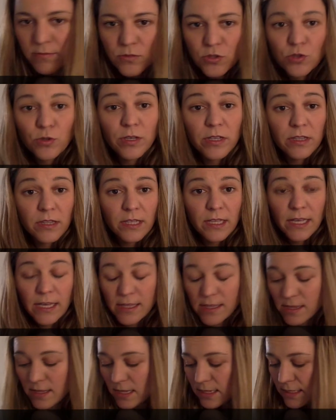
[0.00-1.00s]
to
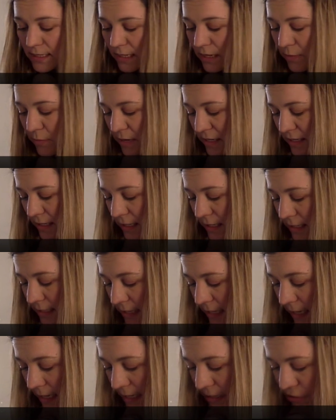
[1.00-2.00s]
indicate that that's the
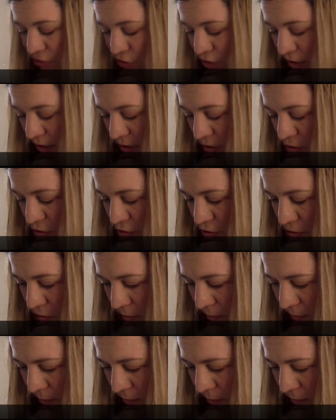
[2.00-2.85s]
capacitance that has changed.